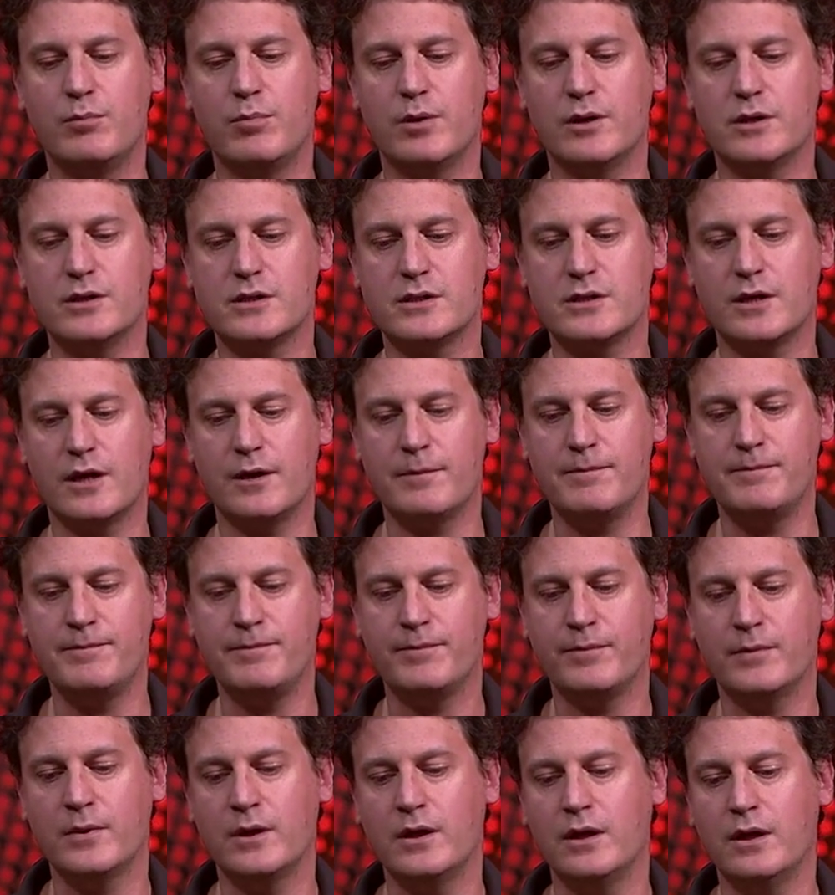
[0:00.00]
But
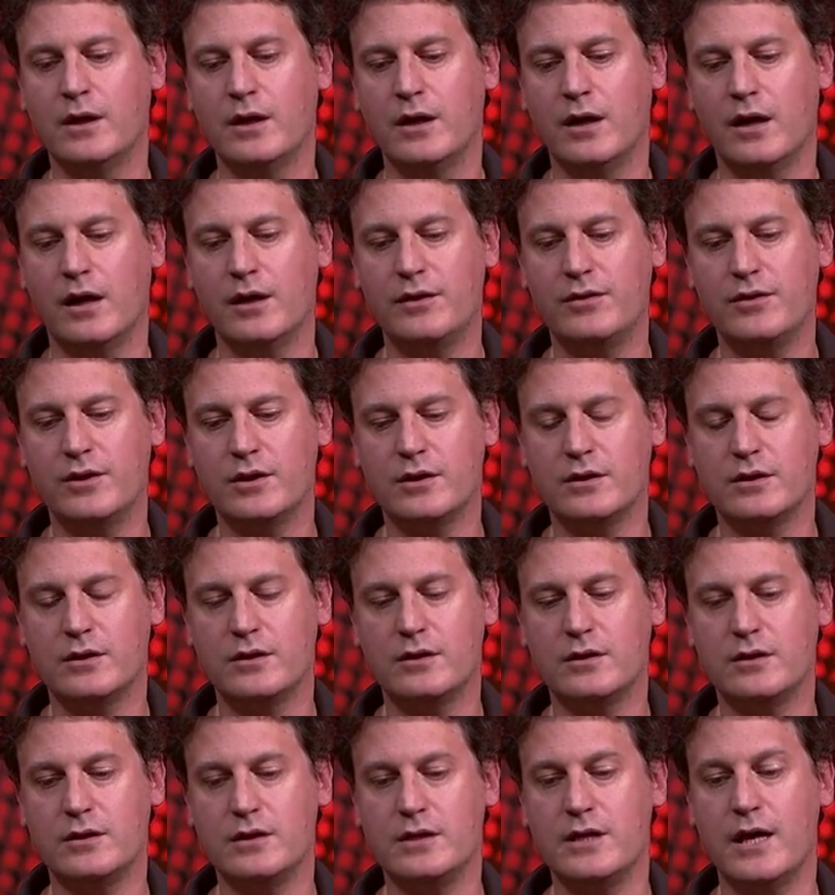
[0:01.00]
I
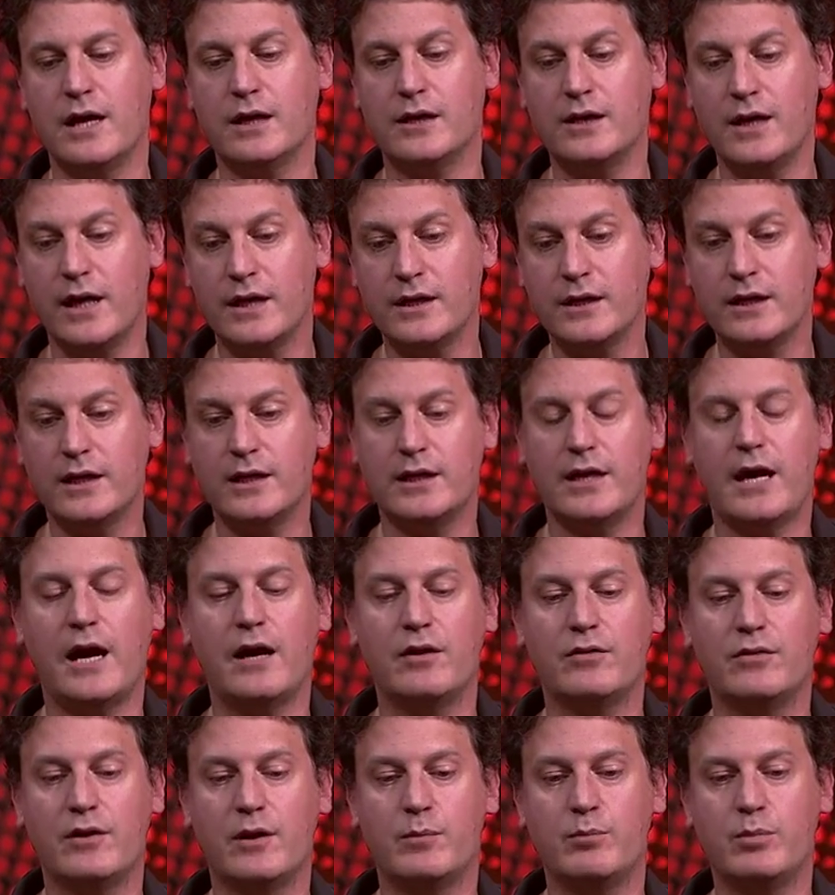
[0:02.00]
think, yeah, getting it
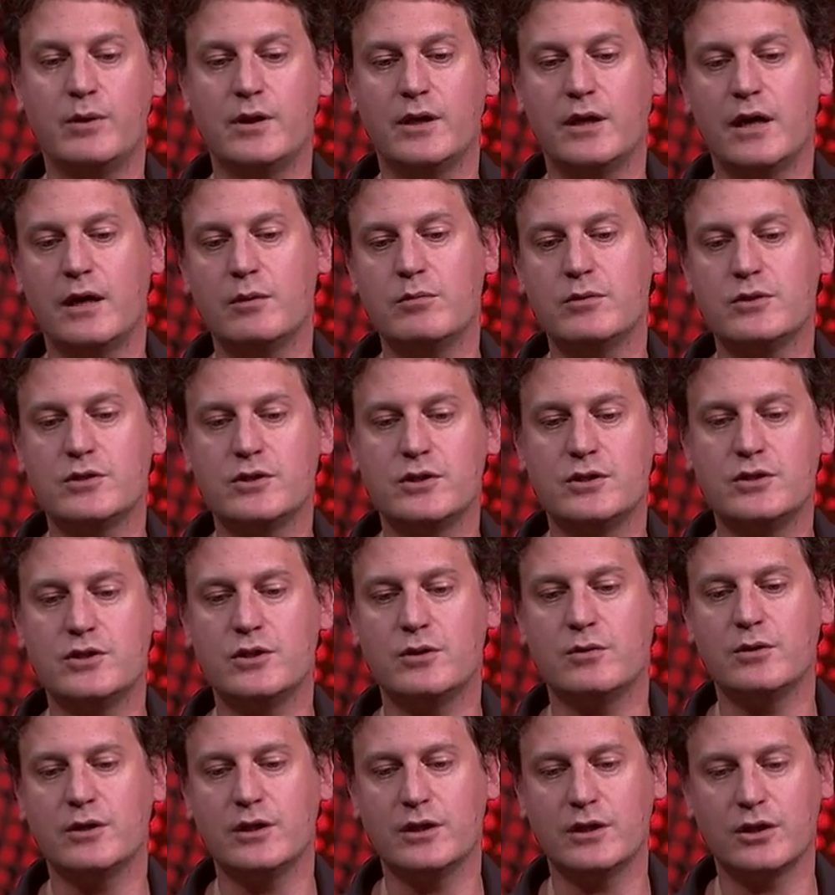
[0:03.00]
out there, being able to
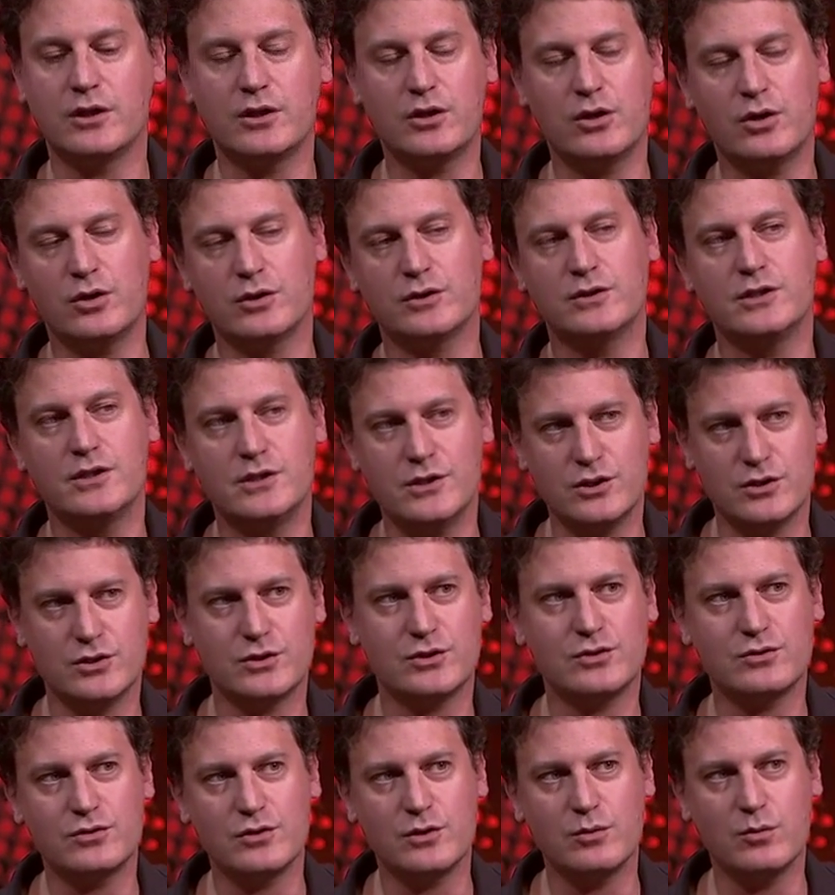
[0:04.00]
do it in a cottage
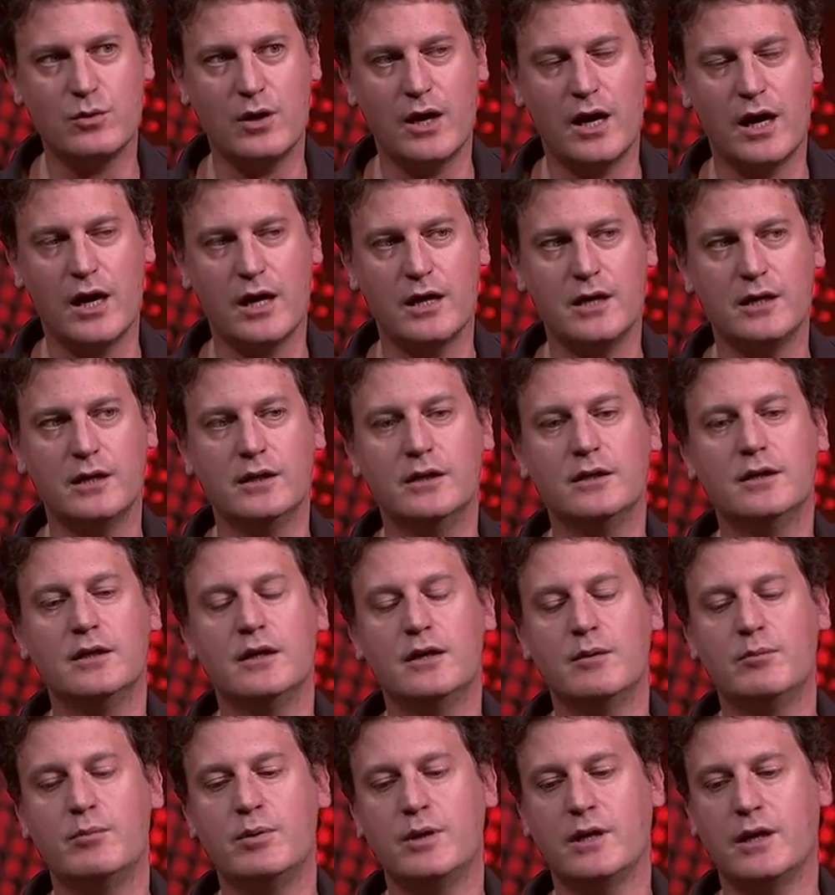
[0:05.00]
industry way,
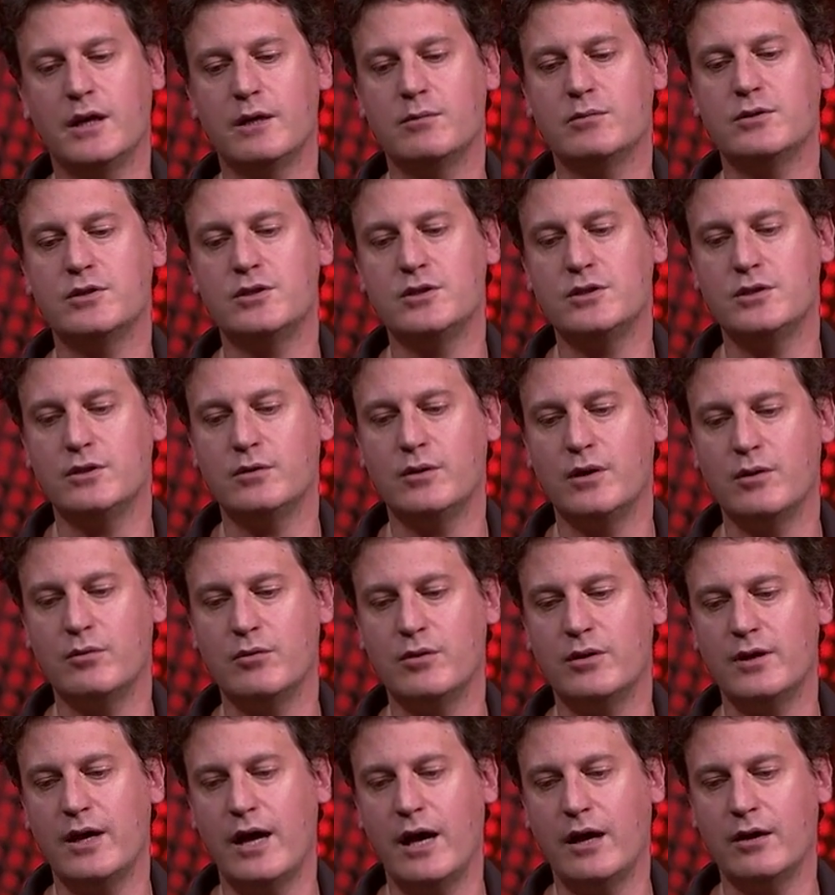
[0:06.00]
being able to do it
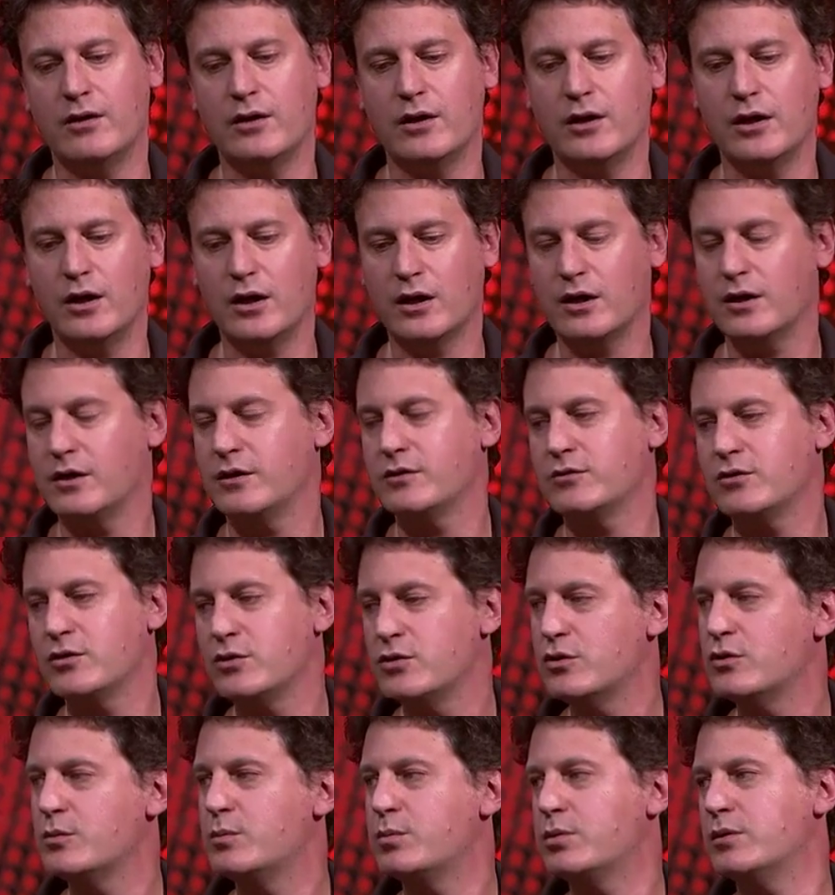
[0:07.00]
without a kind of
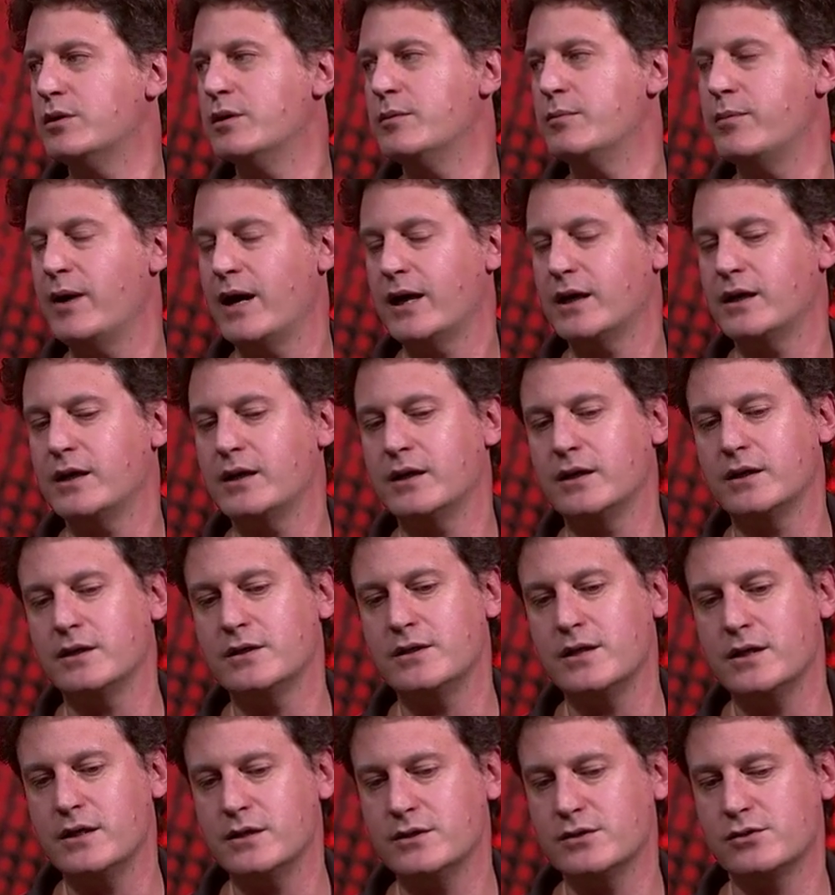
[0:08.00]
corporate backing
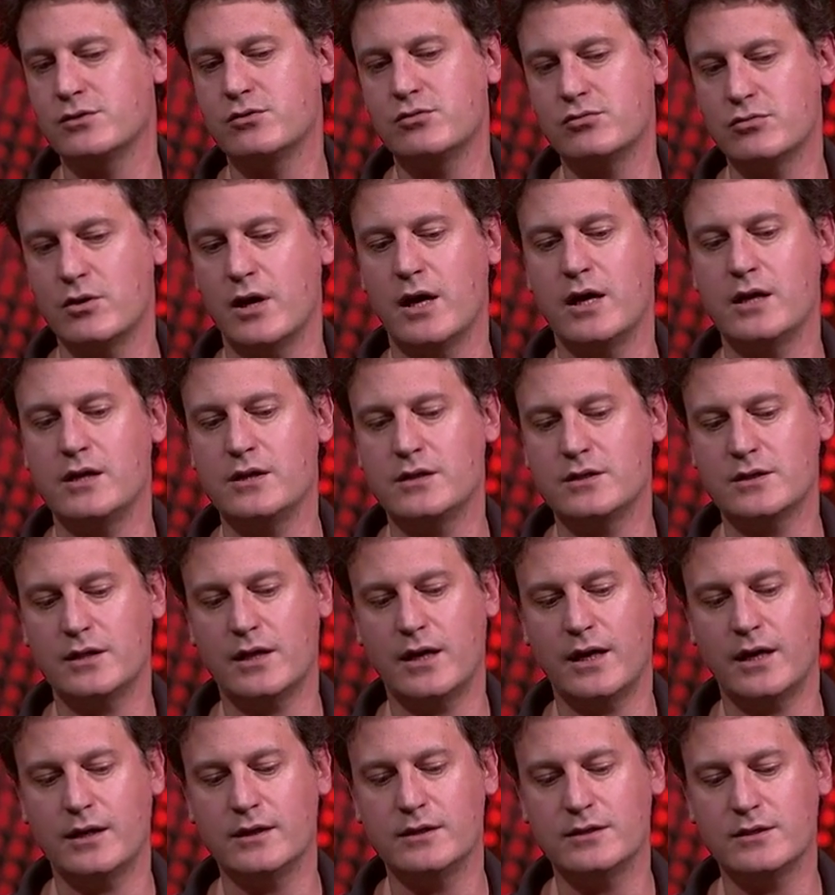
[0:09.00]
is great,
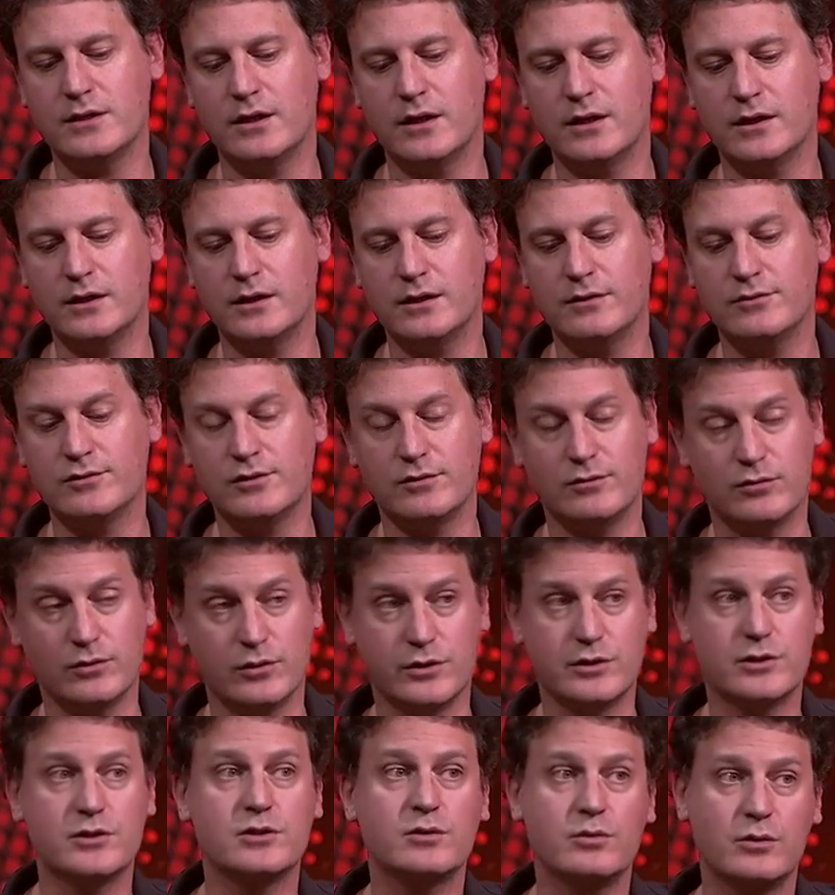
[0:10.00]
and gives a
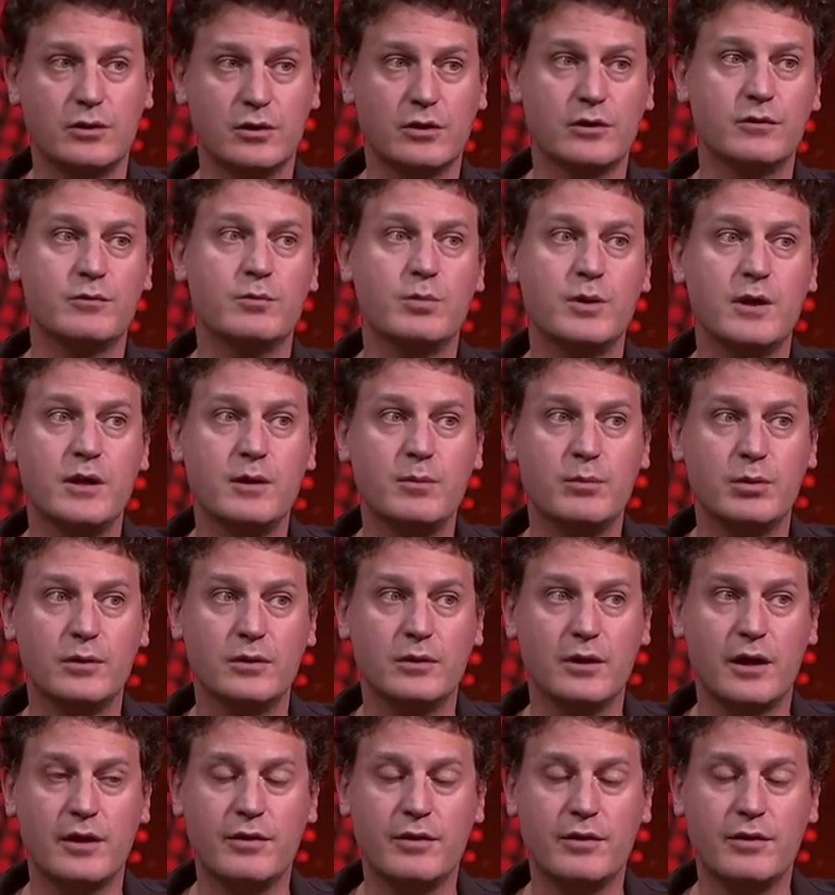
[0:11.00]
voice to a lot of people.